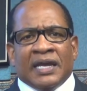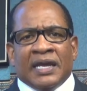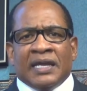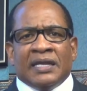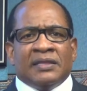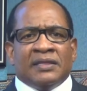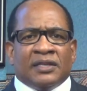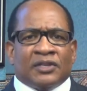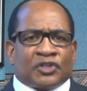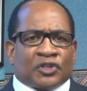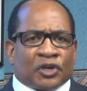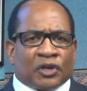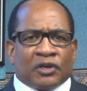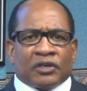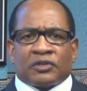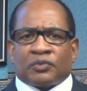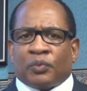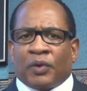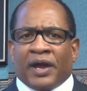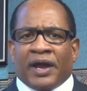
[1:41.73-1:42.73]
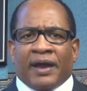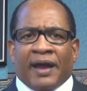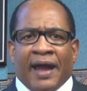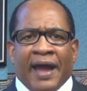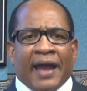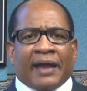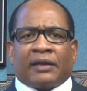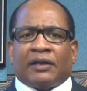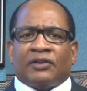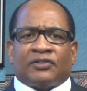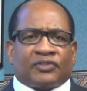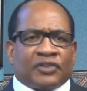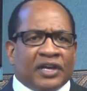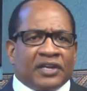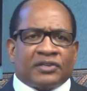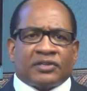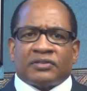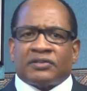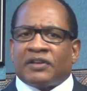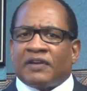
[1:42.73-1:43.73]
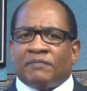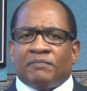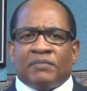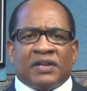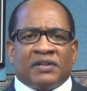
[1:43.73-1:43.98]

in the church where accusations have